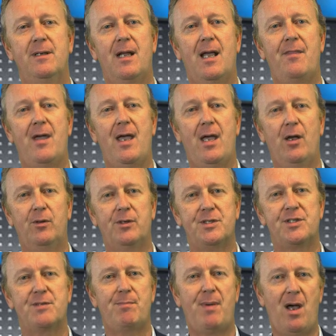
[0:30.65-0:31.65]
and their
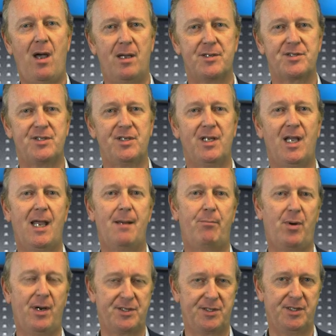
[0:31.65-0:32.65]
elders past and
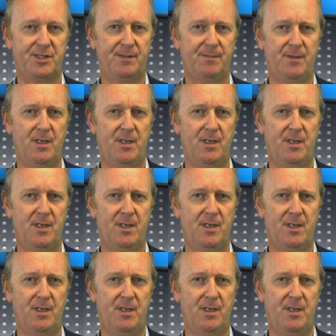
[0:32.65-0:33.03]
present.